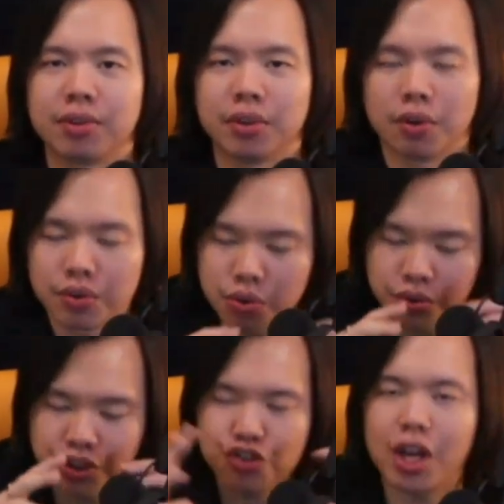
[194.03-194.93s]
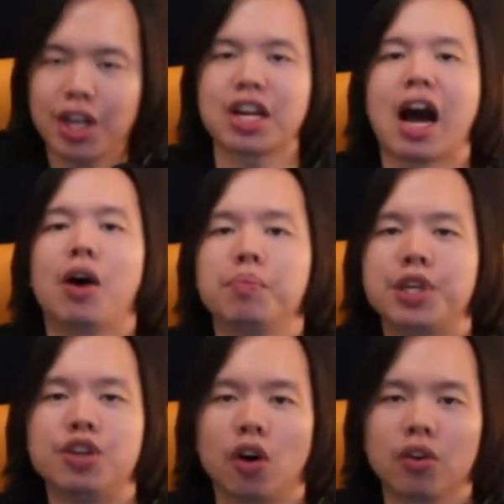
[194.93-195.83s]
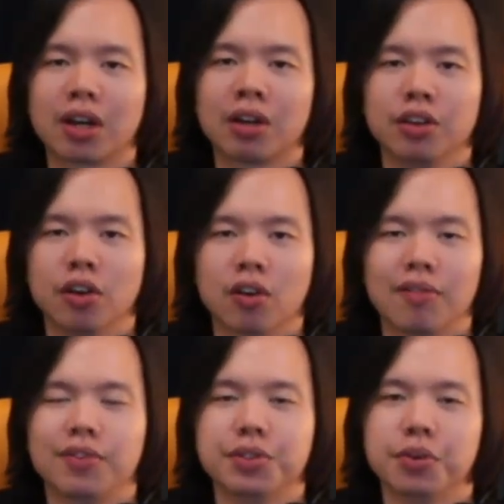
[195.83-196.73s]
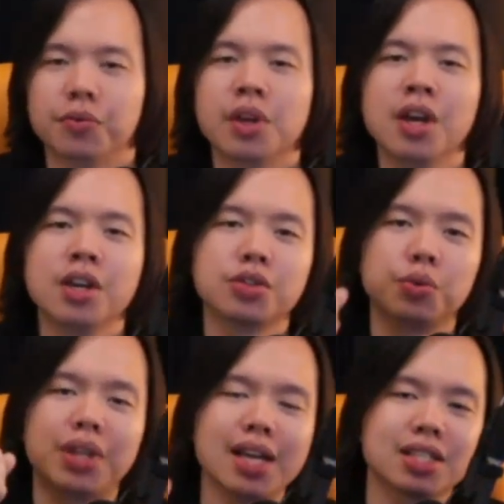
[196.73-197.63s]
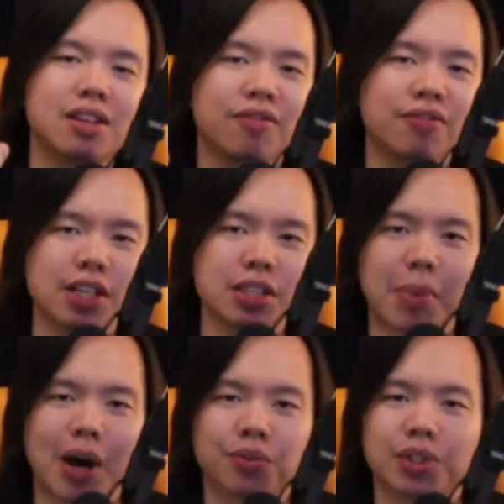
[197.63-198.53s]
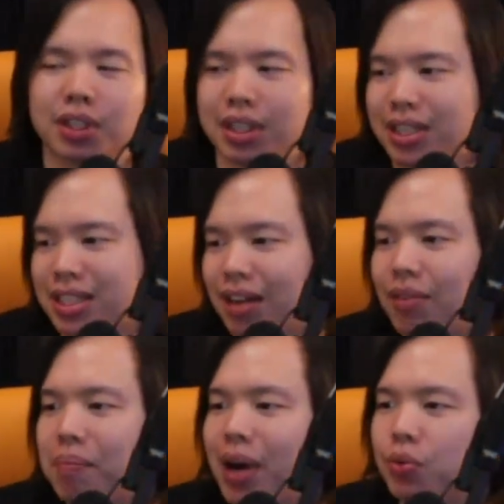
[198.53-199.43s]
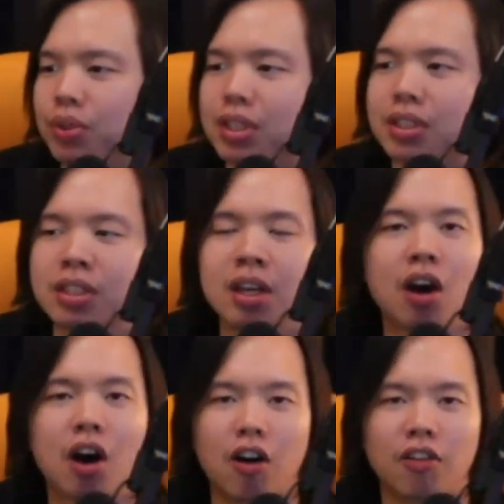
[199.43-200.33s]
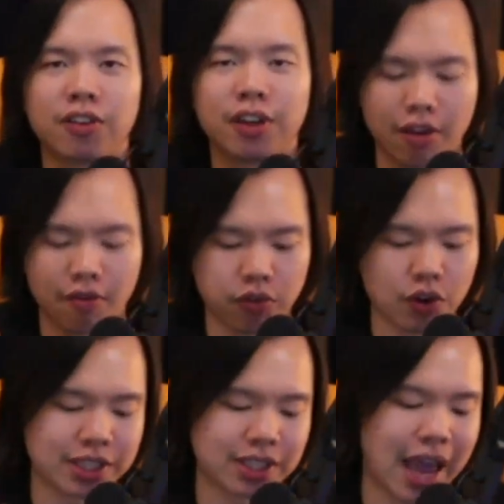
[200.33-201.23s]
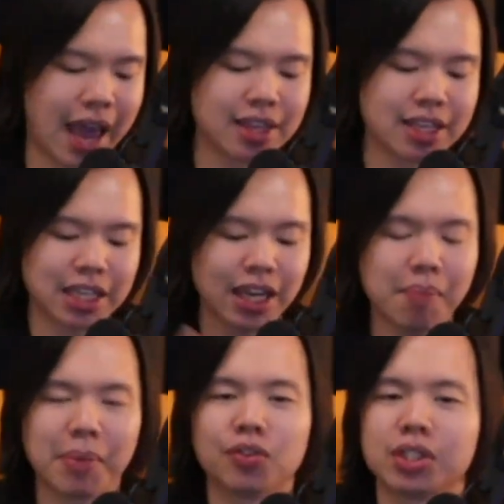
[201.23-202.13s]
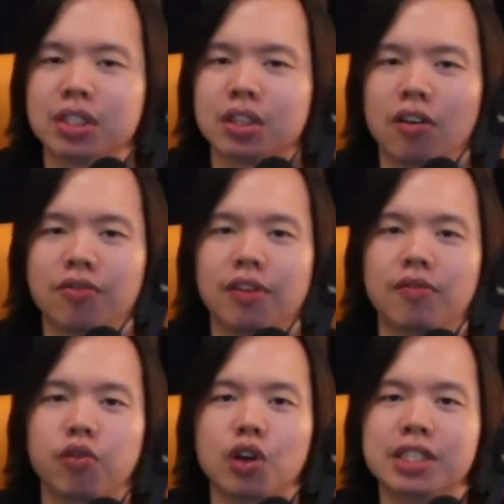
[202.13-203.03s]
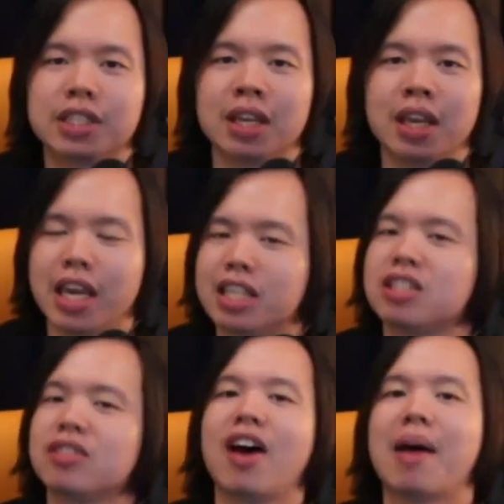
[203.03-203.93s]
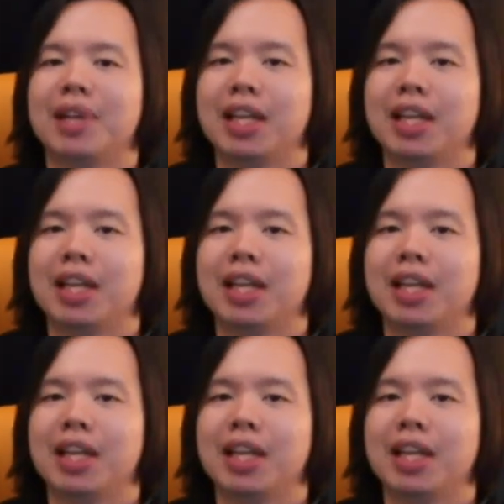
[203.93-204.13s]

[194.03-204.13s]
to stretch out beyond your comfort zone. So that's the first mountain in the 7 mountains of influence. And the second mountain of influence is family,